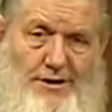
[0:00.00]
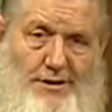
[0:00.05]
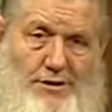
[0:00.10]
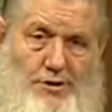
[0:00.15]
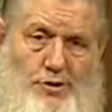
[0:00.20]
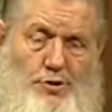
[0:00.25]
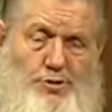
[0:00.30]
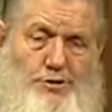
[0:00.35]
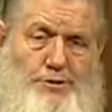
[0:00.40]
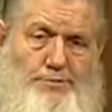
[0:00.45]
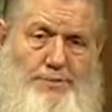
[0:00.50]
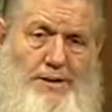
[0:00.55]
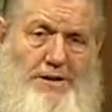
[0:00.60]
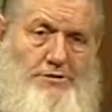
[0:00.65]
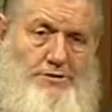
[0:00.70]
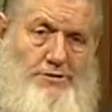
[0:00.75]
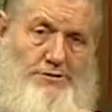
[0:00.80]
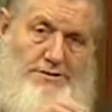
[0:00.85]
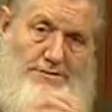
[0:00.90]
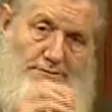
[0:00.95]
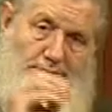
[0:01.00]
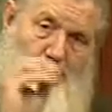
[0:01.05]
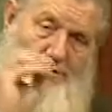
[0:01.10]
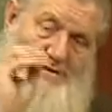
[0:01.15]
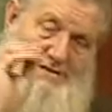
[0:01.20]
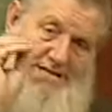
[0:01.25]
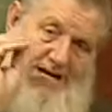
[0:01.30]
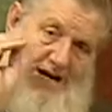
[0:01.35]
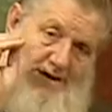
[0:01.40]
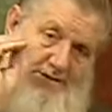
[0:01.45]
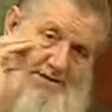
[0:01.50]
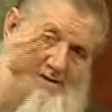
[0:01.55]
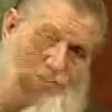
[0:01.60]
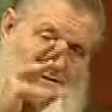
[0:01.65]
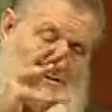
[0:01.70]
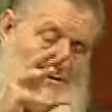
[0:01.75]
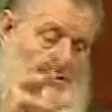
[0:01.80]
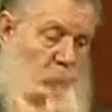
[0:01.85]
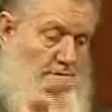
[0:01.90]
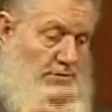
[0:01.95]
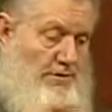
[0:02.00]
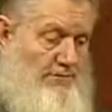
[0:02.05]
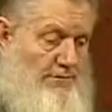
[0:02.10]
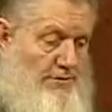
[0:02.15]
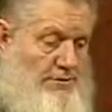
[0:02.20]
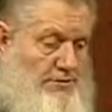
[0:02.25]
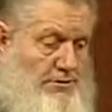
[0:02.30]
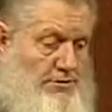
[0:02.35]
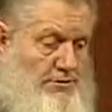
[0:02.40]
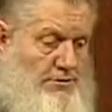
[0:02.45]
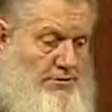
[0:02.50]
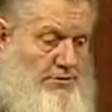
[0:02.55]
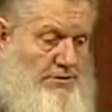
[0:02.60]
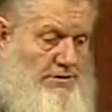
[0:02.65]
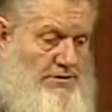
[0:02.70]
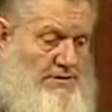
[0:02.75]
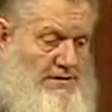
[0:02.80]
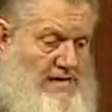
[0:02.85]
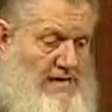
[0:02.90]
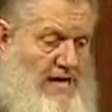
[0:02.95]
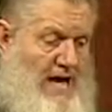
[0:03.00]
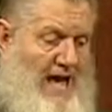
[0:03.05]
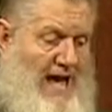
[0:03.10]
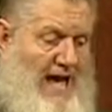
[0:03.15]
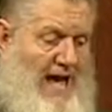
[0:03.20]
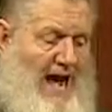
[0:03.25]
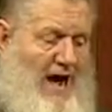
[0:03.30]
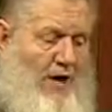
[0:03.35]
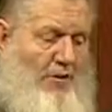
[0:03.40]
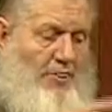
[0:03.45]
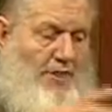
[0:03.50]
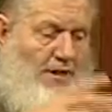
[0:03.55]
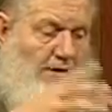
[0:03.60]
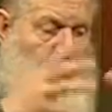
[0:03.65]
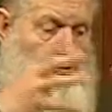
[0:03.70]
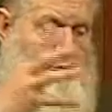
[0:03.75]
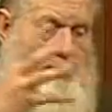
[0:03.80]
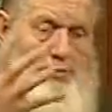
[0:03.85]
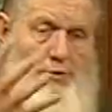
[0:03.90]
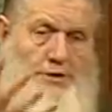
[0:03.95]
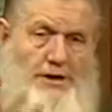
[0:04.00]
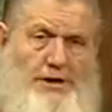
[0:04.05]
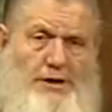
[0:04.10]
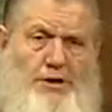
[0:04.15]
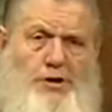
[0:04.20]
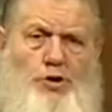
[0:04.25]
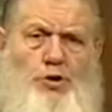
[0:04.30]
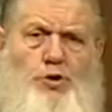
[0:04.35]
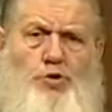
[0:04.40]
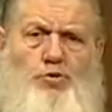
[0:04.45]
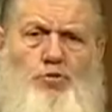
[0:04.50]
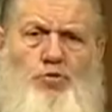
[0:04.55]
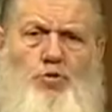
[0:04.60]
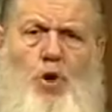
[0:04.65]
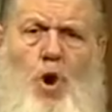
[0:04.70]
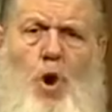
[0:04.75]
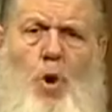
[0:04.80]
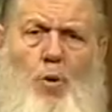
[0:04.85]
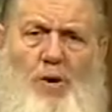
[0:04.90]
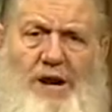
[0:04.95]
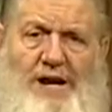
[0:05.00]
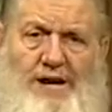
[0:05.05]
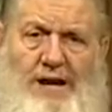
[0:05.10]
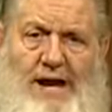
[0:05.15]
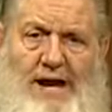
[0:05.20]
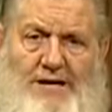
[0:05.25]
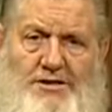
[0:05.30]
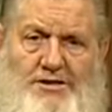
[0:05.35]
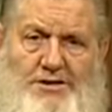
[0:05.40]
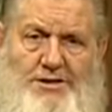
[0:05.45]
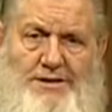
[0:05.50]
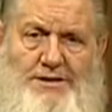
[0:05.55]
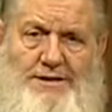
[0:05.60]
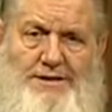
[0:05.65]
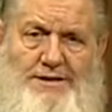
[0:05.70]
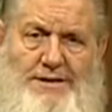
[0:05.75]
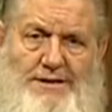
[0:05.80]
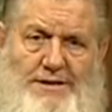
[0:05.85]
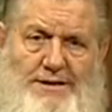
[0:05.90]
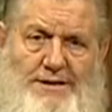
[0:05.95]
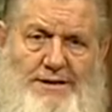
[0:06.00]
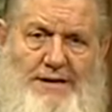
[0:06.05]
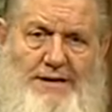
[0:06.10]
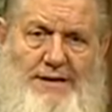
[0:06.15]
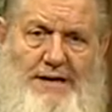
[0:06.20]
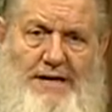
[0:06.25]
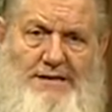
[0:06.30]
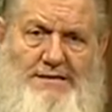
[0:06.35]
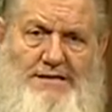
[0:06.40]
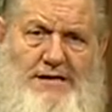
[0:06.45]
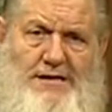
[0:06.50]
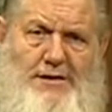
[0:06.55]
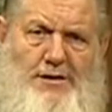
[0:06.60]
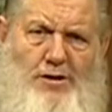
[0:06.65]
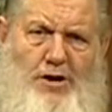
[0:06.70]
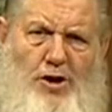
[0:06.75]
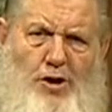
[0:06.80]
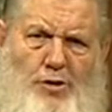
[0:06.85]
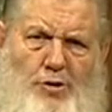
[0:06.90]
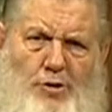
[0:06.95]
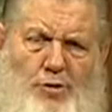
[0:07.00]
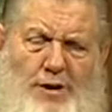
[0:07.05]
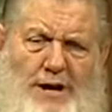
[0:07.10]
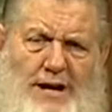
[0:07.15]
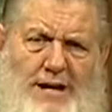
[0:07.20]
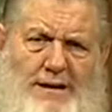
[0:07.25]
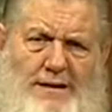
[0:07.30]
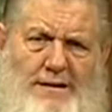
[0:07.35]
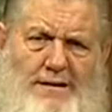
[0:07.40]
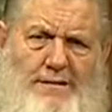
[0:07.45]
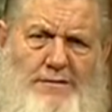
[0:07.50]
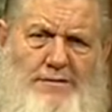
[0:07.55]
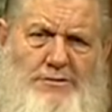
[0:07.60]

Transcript: huge pictures of what's out in the universe that you can see how things are really growing actually as they are created.